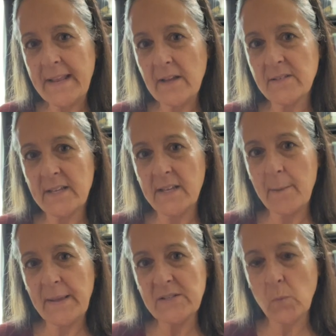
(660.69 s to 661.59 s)
else get
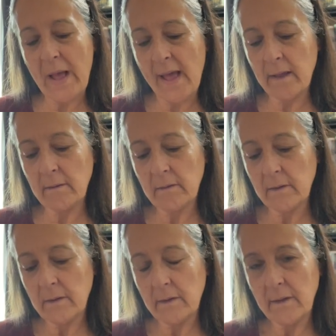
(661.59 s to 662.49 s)
eBay swag
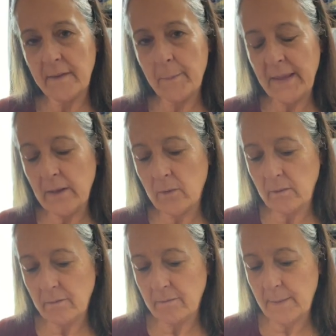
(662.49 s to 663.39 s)
in the mail?
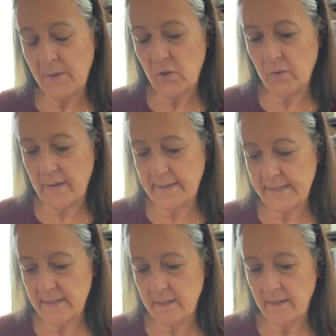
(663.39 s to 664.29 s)
I'm curious.